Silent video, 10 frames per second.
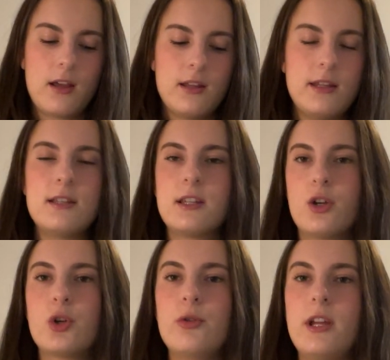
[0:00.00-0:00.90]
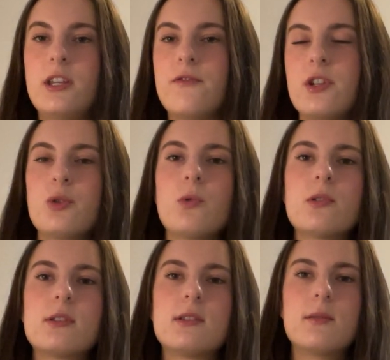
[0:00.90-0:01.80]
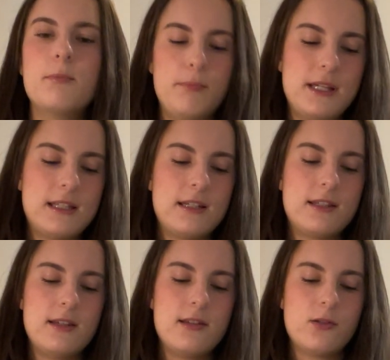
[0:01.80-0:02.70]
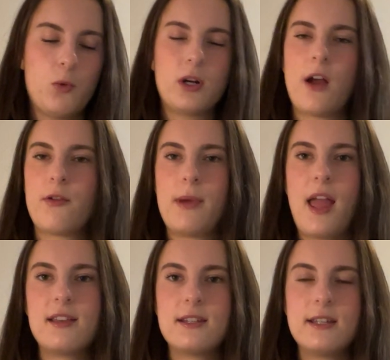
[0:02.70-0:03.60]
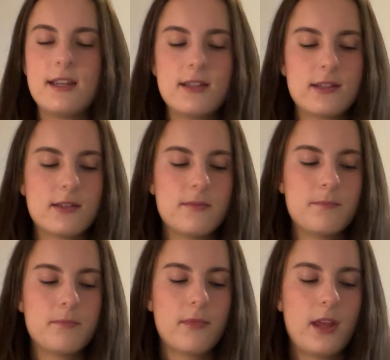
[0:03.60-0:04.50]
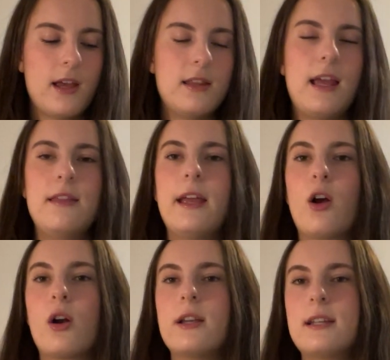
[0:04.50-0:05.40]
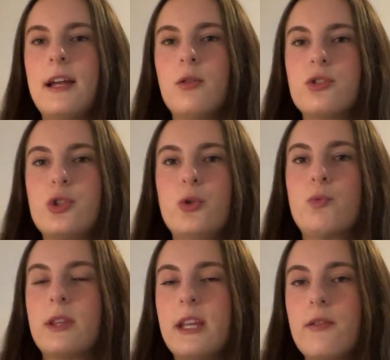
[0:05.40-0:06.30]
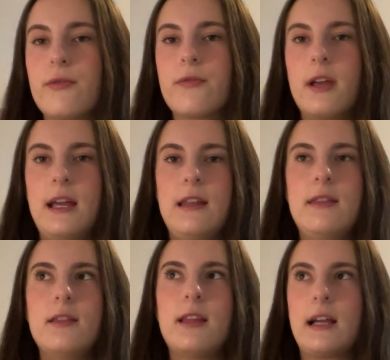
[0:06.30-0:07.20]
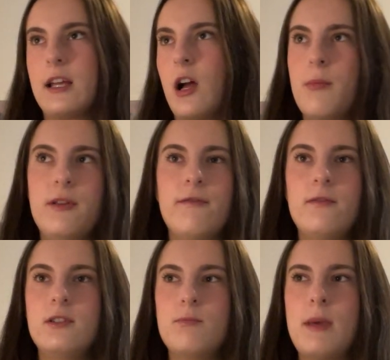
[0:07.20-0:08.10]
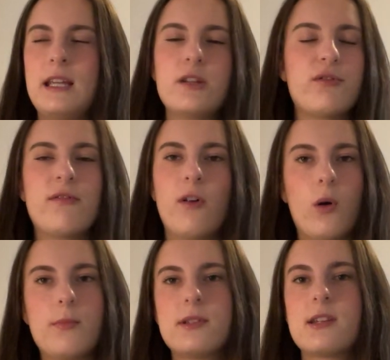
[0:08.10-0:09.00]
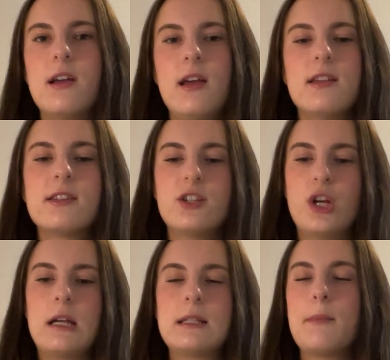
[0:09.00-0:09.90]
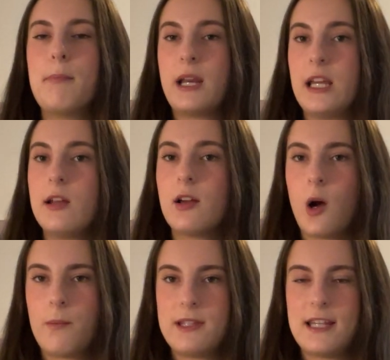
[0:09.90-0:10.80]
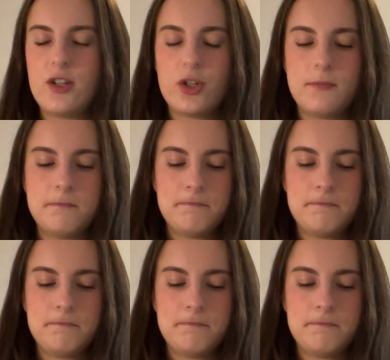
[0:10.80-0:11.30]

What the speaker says: These include individuals, businesses, or government entities, and they are entitled to relief, and that can come in many different forms, such as money compensation.